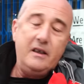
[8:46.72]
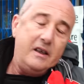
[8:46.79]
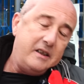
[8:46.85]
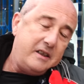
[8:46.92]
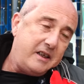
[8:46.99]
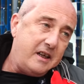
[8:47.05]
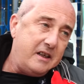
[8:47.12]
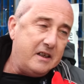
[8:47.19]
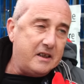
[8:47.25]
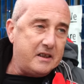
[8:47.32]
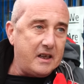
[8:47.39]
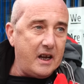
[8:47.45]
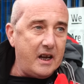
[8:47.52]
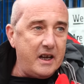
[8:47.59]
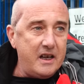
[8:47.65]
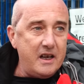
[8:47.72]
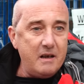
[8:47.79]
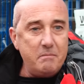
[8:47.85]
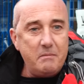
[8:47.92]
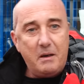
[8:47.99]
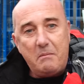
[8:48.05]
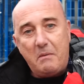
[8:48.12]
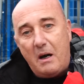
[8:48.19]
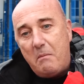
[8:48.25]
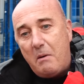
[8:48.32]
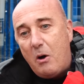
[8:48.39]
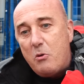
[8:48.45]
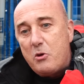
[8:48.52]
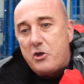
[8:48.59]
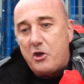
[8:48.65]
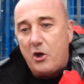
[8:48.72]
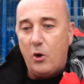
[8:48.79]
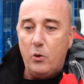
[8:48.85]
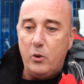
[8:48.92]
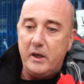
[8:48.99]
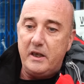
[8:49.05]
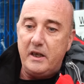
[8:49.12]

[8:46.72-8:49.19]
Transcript: At the end of the day, I'm old school.